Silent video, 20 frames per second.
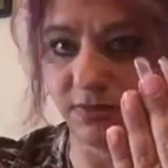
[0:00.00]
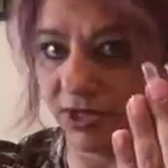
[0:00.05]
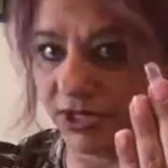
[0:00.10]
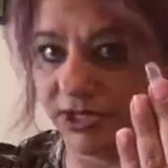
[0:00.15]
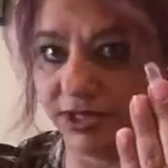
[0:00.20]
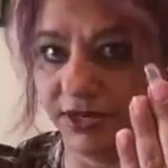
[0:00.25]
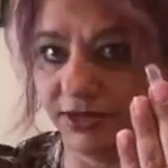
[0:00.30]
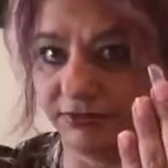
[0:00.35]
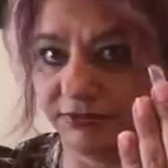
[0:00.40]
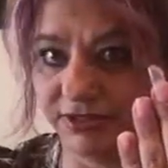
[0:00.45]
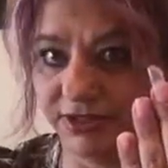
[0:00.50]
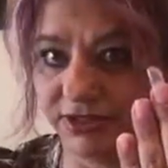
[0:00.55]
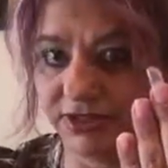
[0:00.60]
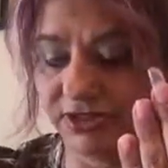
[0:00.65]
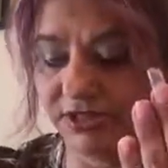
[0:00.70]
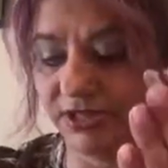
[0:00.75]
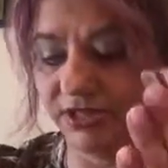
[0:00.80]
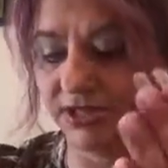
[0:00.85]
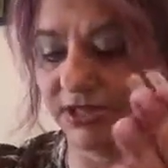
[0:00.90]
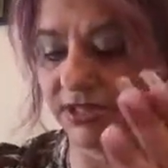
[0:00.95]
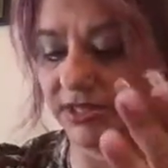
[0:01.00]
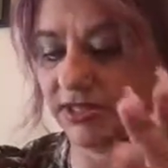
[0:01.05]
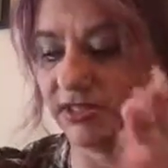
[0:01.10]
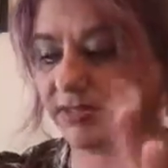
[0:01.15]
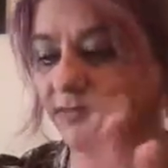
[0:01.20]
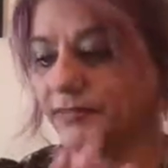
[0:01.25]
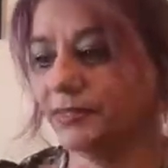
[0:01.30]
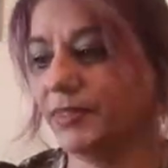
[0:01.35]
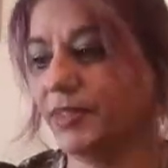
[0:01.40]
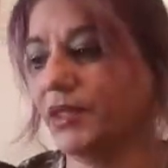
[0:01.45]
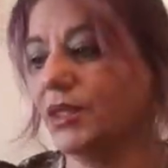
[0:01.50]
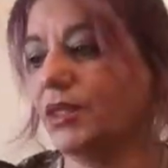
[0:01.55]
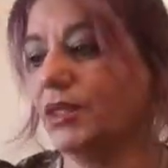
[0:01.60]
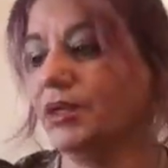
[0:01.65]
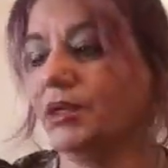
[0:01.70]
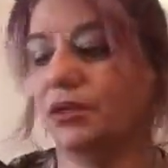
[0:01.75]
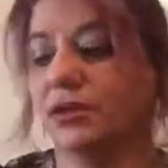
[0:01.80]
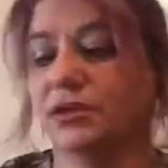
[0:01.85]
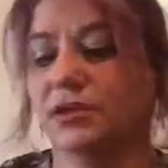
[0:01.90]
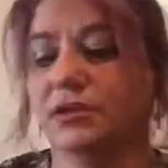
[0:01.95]
I could not function like this.
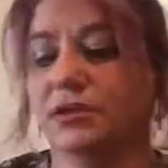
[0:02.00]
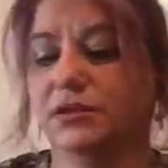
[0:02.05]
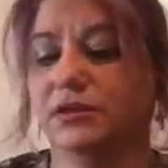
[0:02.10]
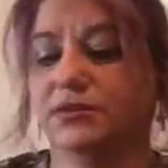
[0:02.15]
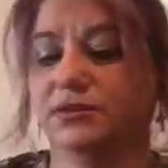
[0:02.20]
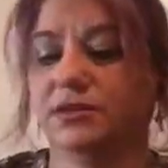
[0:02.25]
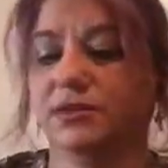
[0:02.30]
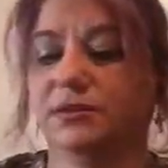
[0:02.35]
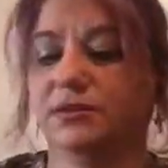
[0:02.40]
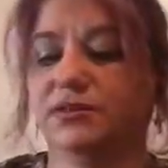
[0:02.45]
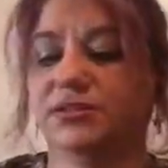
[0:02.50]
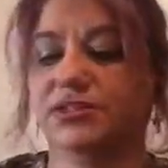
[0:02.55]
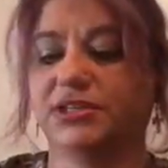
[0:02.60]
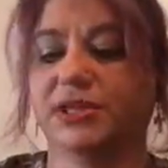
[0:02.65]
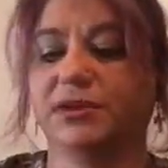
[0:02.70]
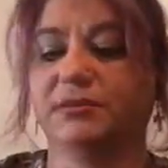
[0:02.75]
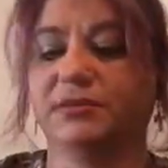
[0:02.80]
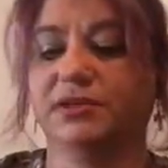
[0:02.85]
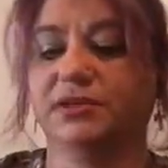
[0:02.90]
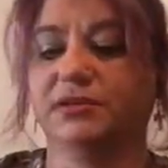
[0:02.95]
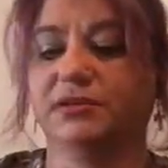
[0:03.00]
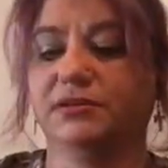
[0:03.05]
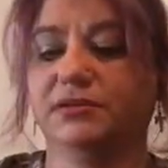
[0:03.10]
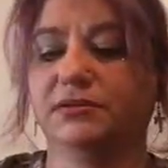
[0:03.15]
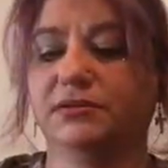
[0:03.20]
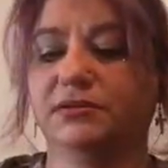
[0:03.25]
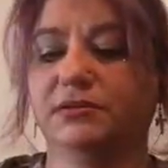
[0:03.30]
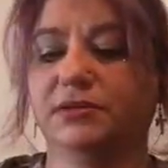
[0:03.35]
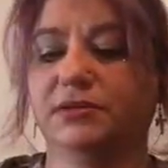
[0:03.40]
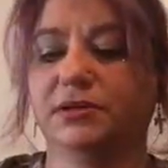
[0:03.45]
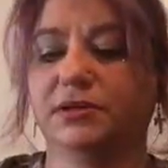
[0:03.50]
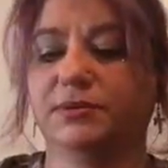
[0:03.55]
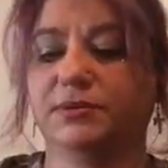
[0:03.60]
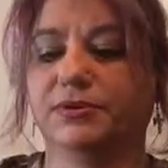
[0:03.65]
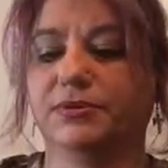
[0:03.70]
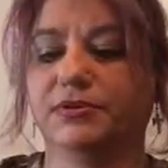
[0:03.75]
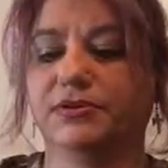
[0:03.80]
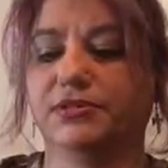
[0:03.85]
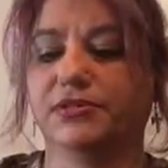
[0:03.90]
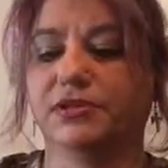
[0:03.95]
So now I'm going to take my
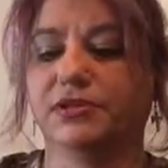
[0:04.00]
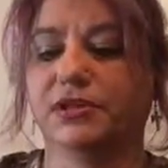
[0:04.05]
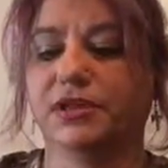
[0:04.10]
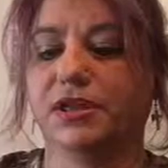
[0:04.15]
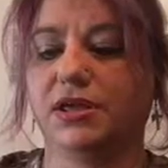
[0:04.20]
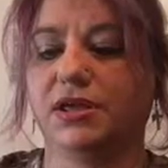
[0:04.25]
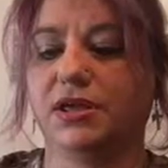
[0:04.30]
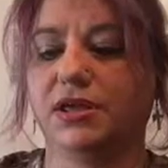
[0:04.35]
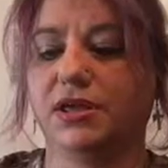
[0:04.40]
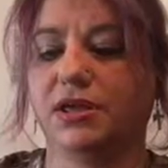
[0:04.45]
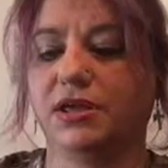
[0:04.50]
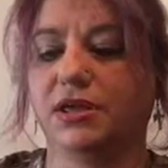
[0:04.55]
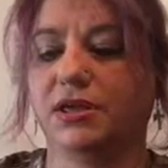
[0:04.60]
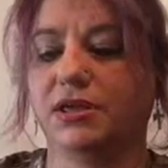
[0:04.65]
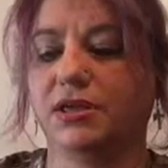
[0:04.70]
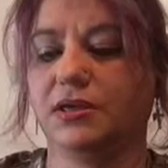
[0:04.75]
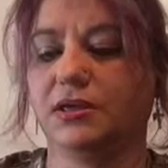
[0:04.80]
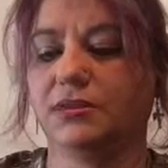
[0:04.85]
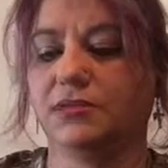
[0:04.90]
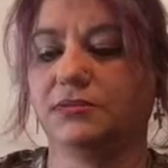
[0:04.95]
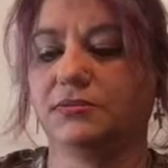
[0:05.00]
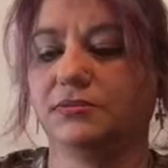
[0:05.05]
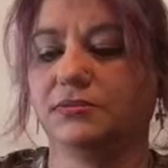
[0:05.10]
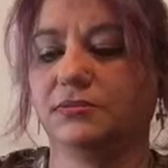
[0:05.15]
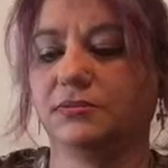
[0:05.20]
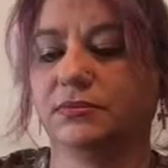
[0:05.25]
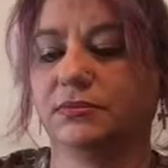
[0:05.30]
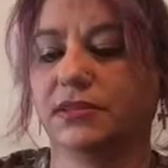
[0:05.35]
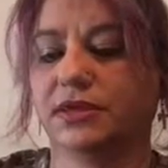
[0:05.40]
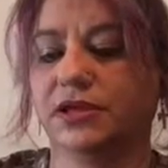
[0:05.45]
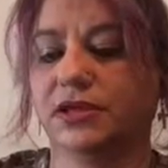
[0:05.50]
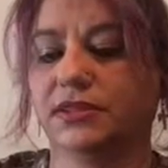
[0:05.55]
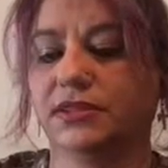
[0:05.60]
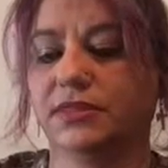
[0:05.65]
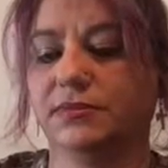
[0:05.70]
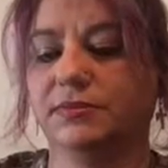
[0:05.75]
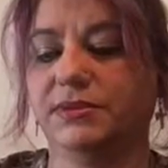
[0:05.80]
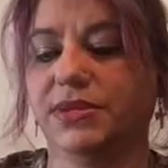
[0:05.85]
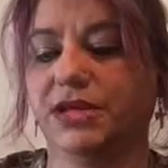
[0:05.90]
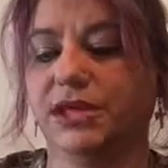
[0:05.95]
clippers and cut
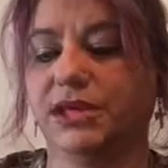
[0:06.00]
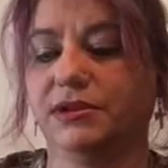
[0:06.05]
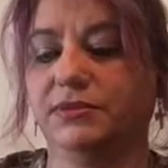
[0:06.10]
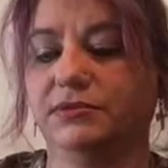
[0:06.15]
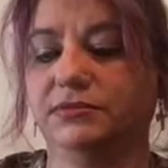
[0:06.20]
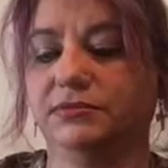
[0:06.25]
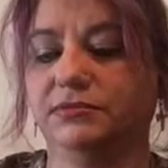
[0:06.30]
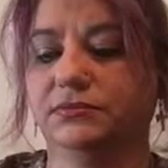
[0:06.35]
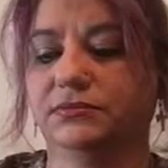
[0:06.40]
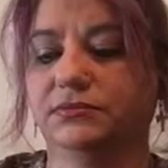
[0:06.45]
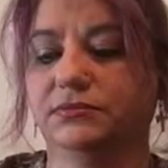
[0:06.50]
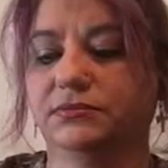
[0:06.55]
them down.